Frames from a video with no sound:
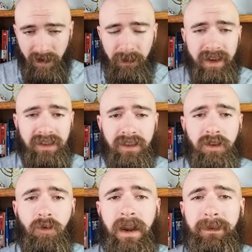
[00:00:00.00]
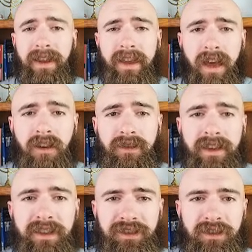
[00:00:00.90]
basically what I'm getting out of it
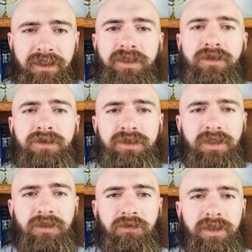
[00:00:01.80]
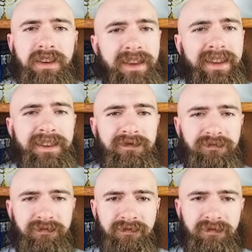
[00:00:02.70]
is you should really
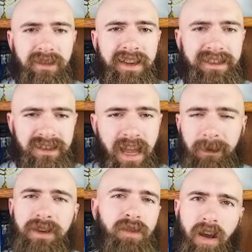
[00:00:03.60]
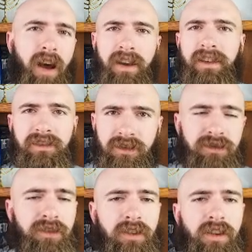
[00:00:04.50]
examine your
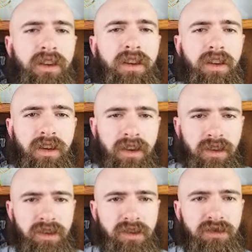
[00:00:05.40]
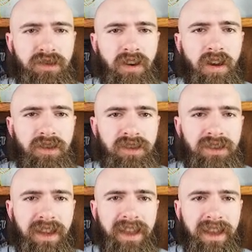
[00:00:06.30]
audience. You should
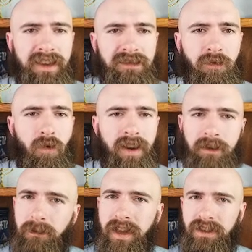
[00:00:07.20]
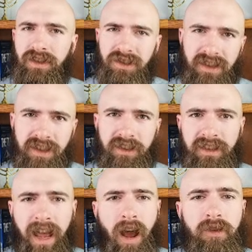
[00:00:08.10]
understand what your message
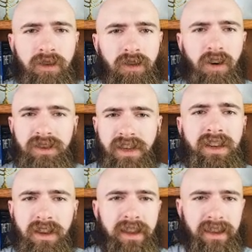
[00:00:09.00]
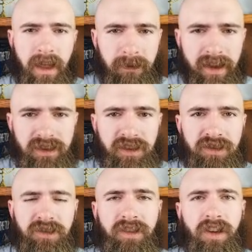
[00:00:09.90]
is, how you're articulating that
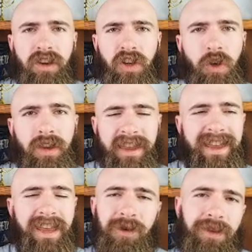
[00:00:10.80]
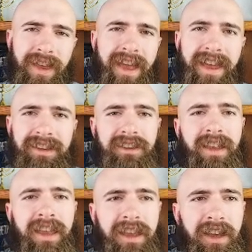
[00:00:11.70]
message. Could they hear that
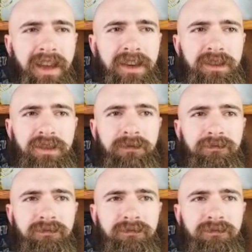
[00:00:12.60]
and